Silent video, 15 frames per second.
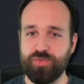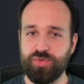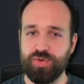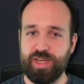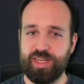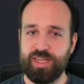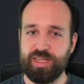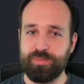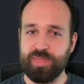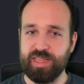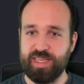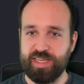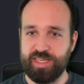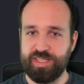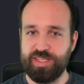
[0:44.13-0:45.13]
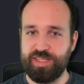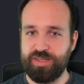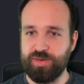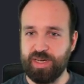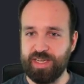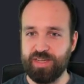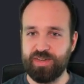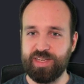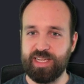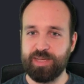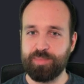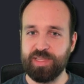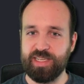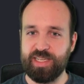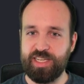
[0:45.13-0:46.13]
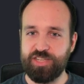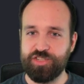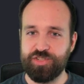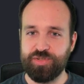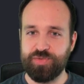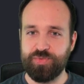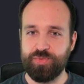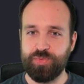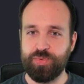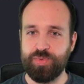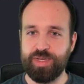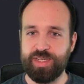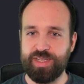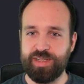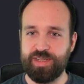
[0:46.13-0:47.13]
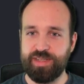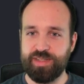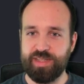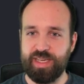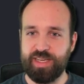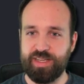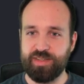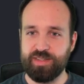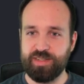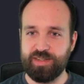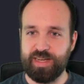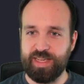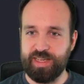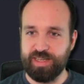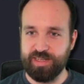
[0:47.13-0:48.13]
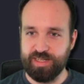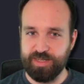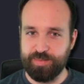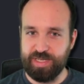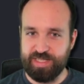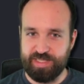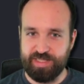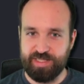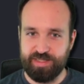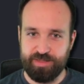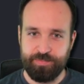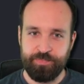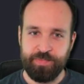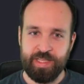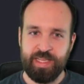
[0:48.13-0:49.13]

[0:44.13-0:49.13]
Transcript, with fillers: created a blank new Ionic application with Angular and Capacitor,